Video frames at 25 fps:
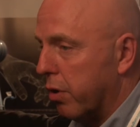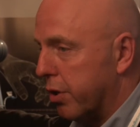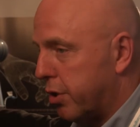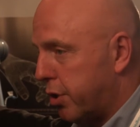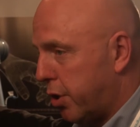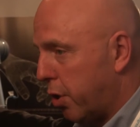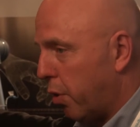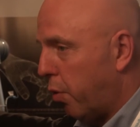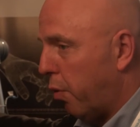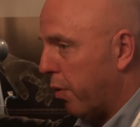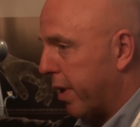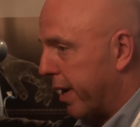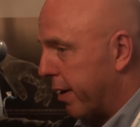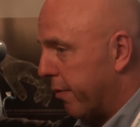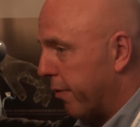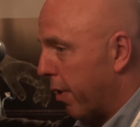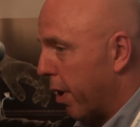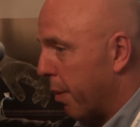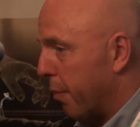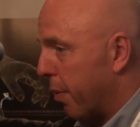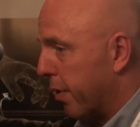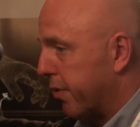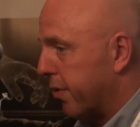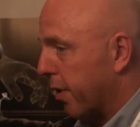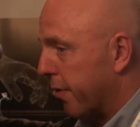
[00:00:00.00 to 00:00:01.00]
a tooling
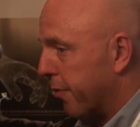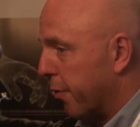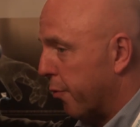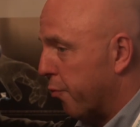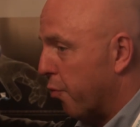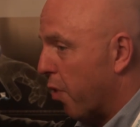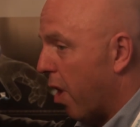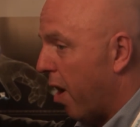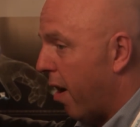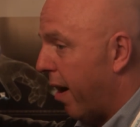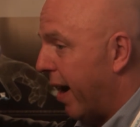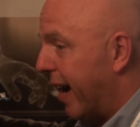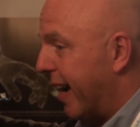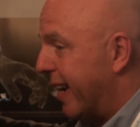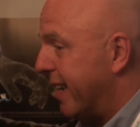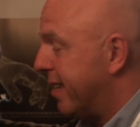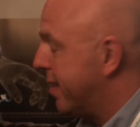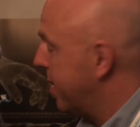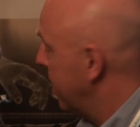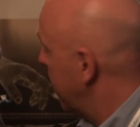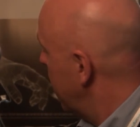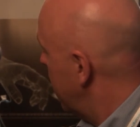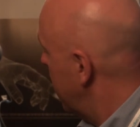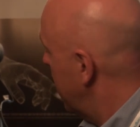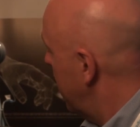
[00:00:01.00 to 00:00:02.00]
robot on the right,
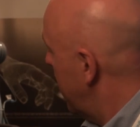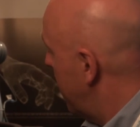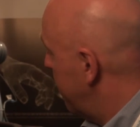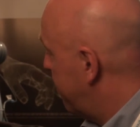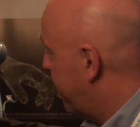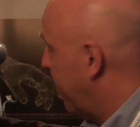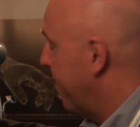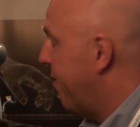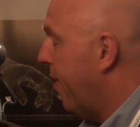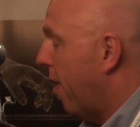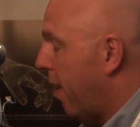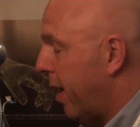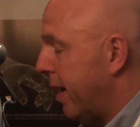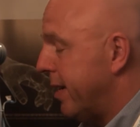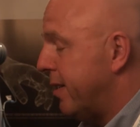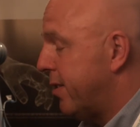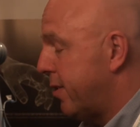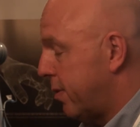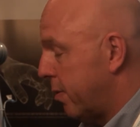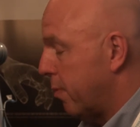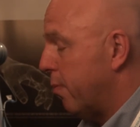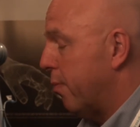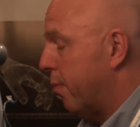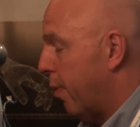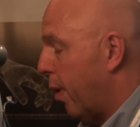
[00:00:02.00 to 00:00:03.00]

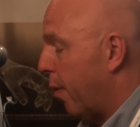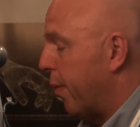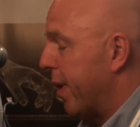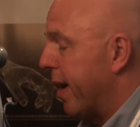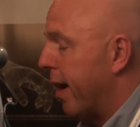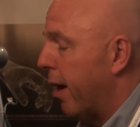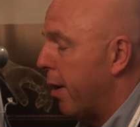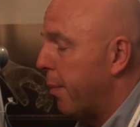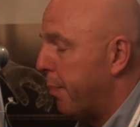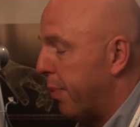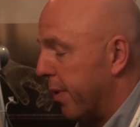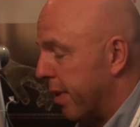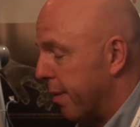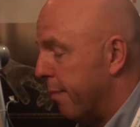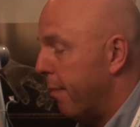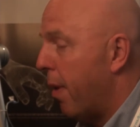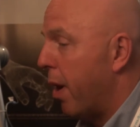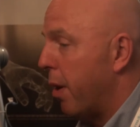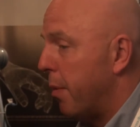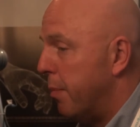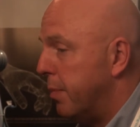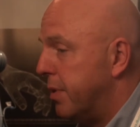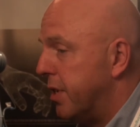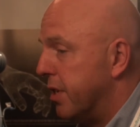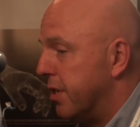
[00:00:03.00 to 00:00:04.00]
provides what we hope at the
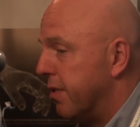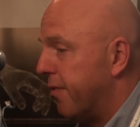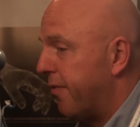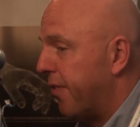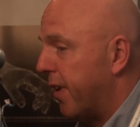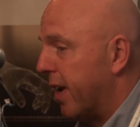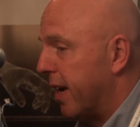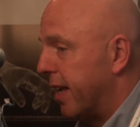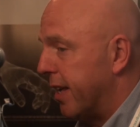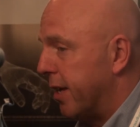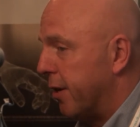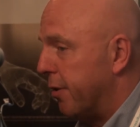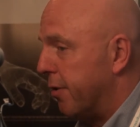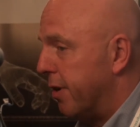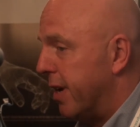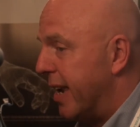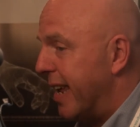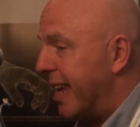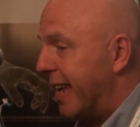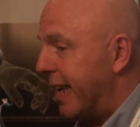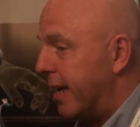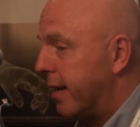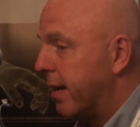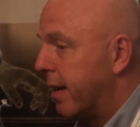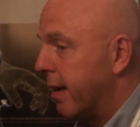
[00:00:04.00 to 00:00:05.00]
moment is a fairly
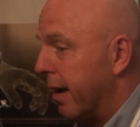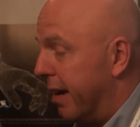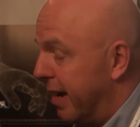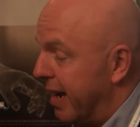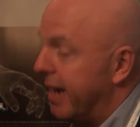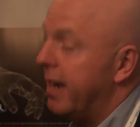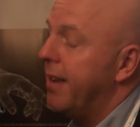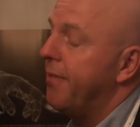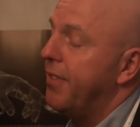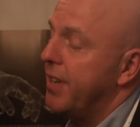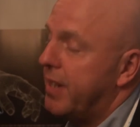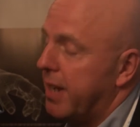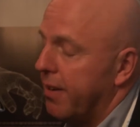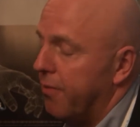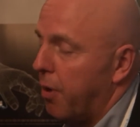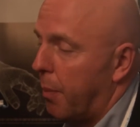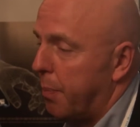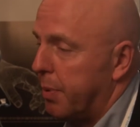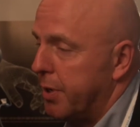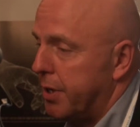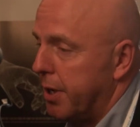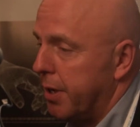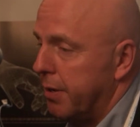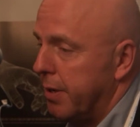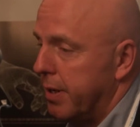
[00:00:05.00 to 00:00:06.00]
unique and innovative
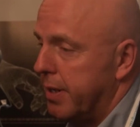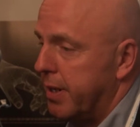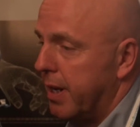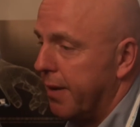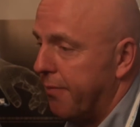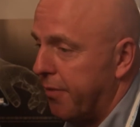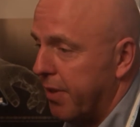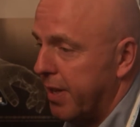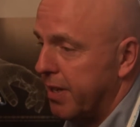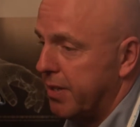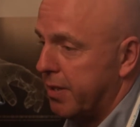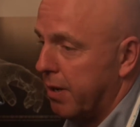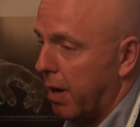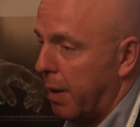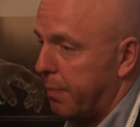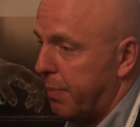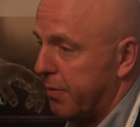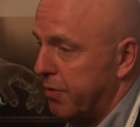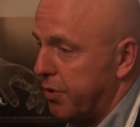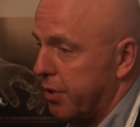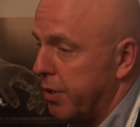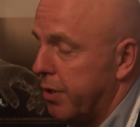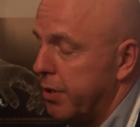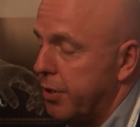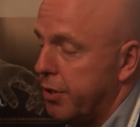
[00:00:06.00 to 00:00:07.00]
opportunity for this type of
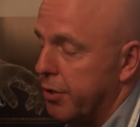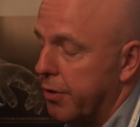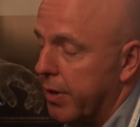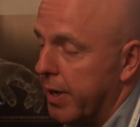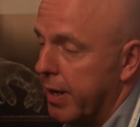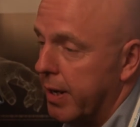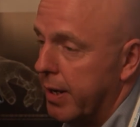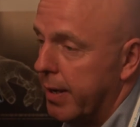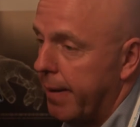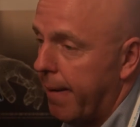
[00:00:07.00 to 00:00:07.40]
surgery.